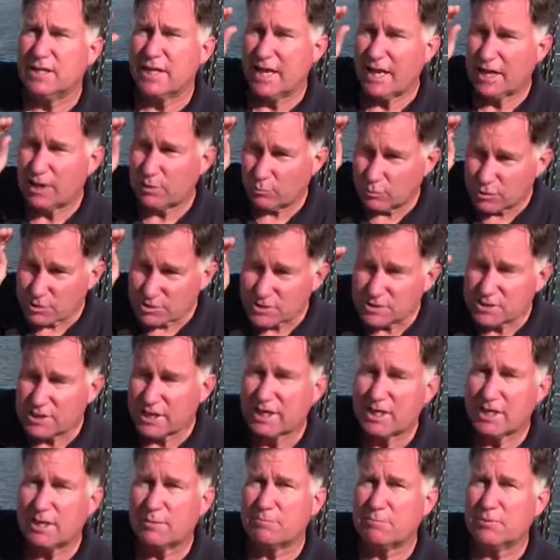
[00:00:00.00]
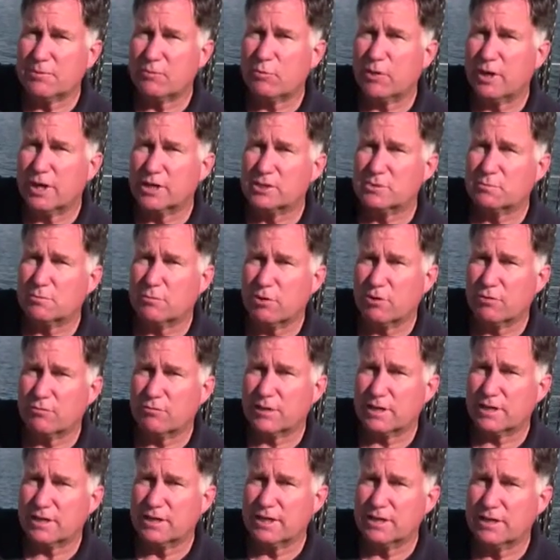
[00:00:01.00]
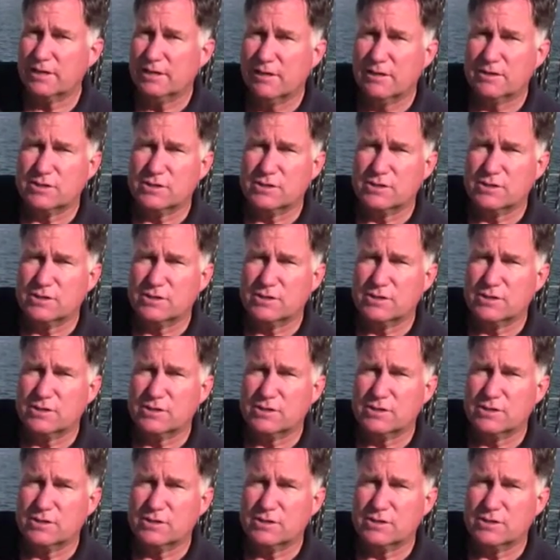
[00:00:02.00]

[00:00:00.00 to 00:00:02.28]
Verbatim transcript: and it will sync up the watch perfectly.